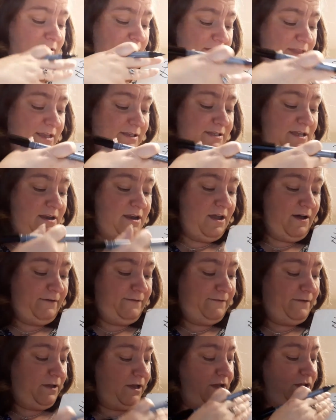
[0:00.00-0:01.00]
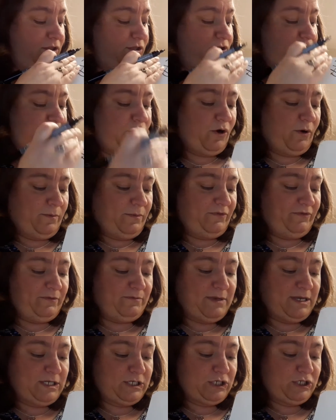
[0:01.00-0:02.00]
There's enough at the top for
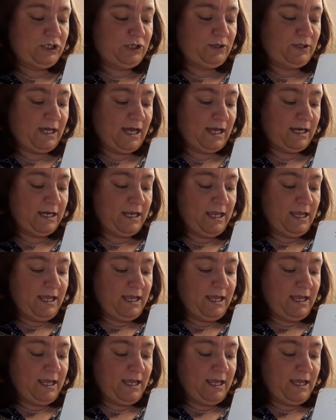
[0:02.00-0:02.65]
me to do that.